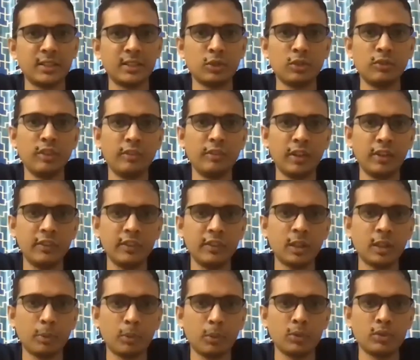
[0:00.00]
So we went with an
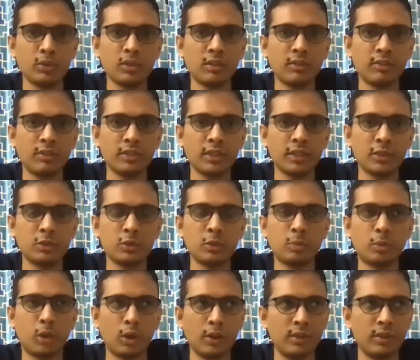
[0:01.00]
approach of there is no
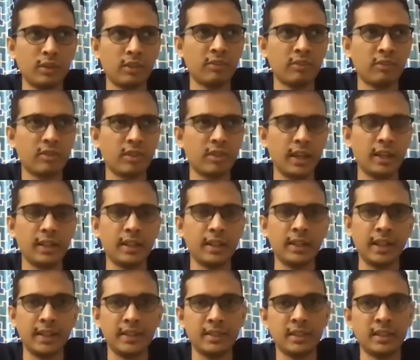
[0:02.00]
point of creating
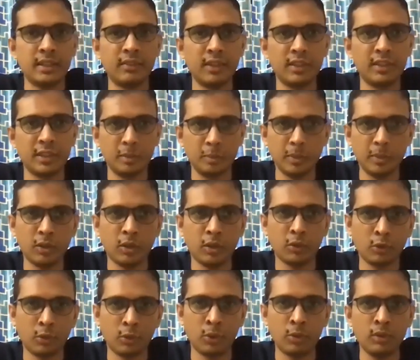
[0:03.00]
each and every segment on
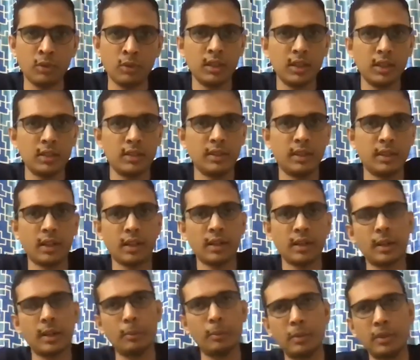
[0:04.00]
our own. There are
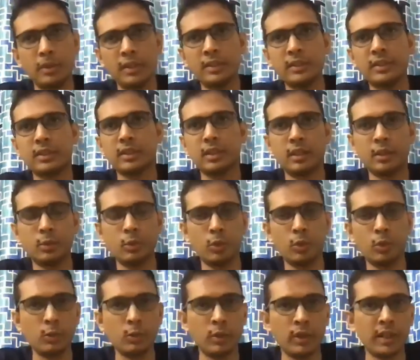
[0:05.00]
companies who are
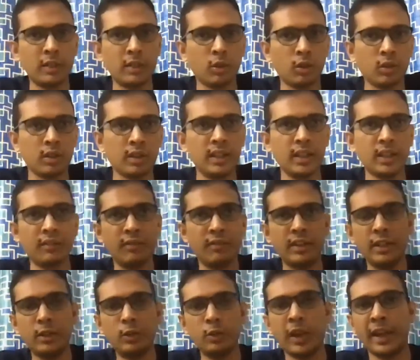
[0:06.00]
doing it already, and we
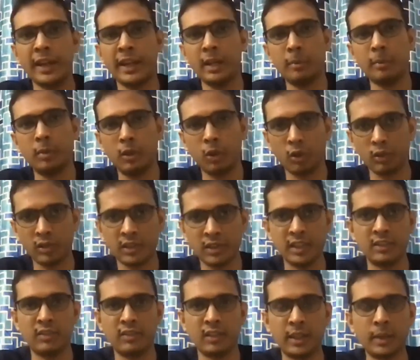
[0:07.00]
need to enable
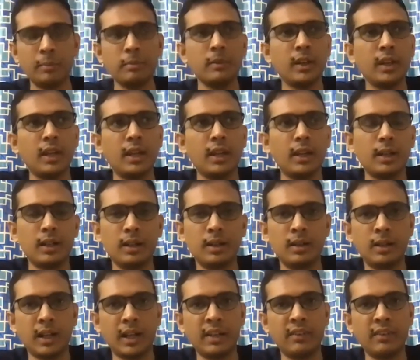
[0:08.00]
logistics for them.
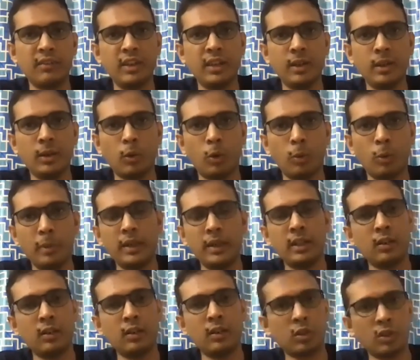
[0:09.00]
And we opened
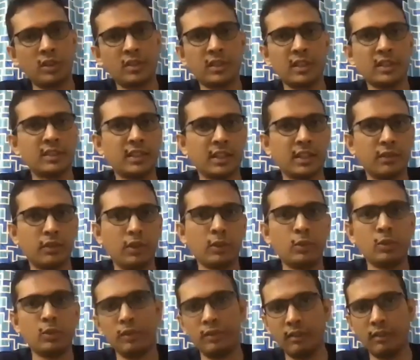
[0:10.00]
our logistics network
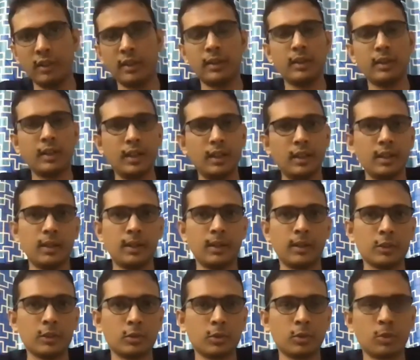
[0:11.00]
to everyone.
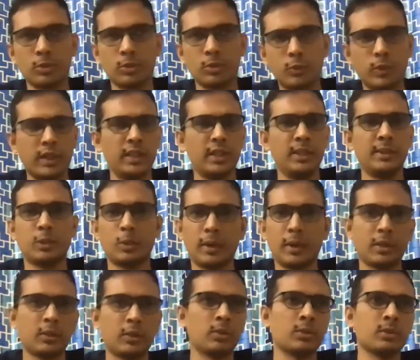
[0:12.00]
So Swiggy,
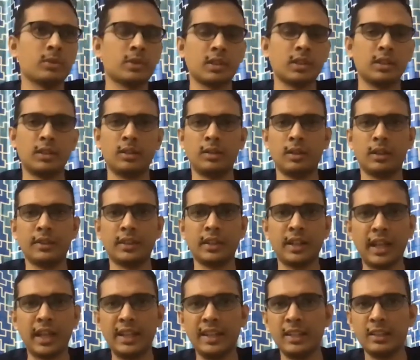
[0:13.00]
Zomato's, and then
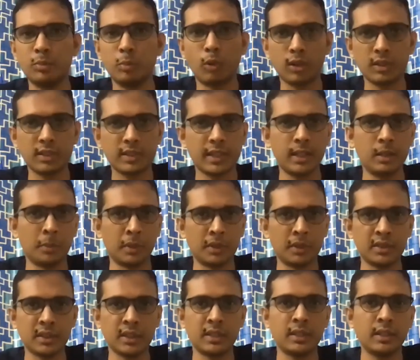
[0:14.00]
any small scale
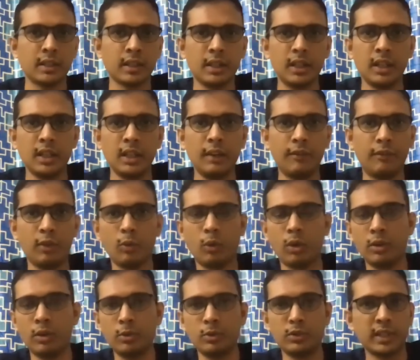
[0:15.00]
merchant. If you
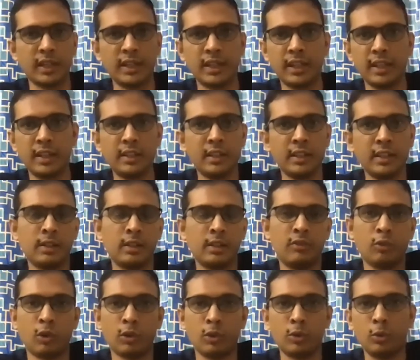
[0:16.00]
want to send anything, if
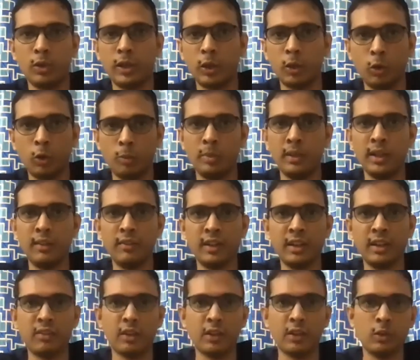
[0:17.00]
you want to do home delivery
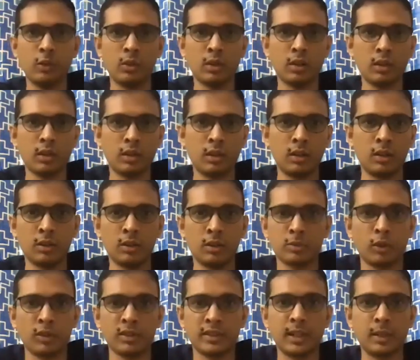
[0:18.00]
for your
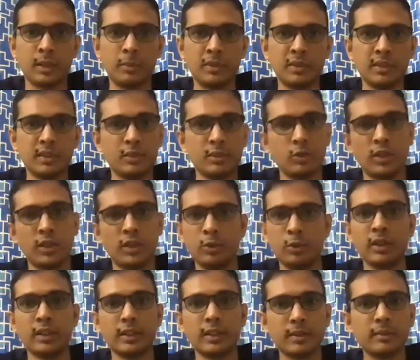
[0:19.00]
small scale business, you can do it.